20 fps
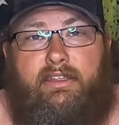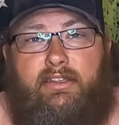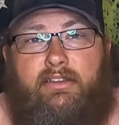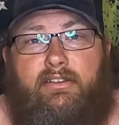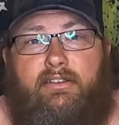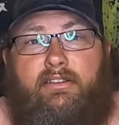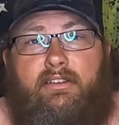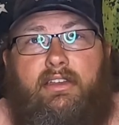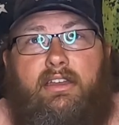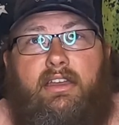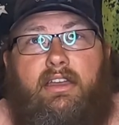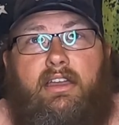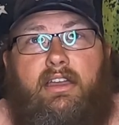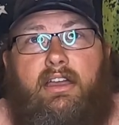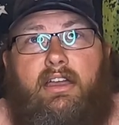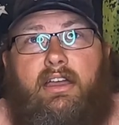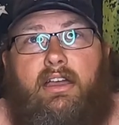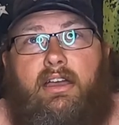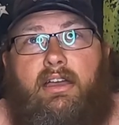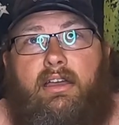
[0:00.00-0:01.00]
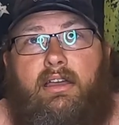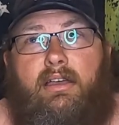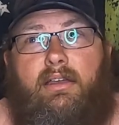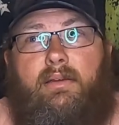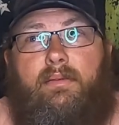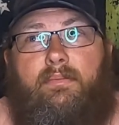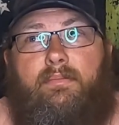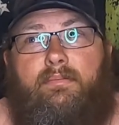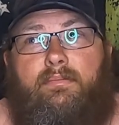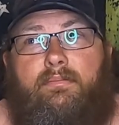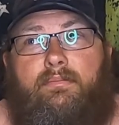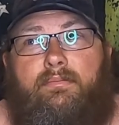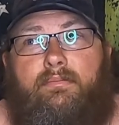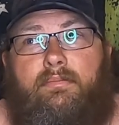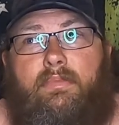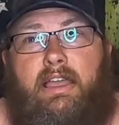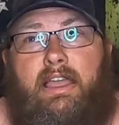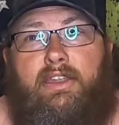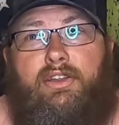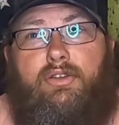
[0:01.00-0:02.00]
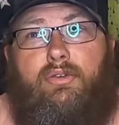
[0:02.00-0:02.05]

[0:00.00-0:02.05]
here, I